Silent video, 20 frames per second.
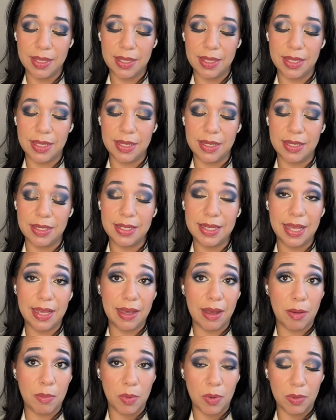in Te
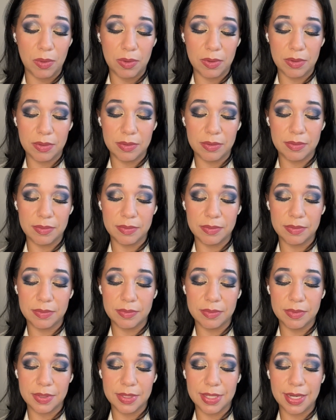Amo.
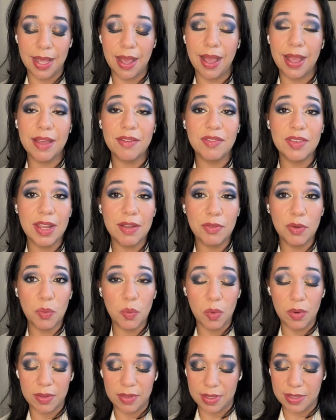I have never
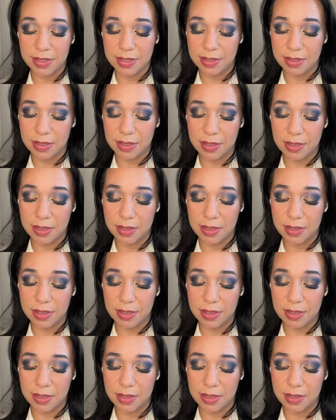worn this.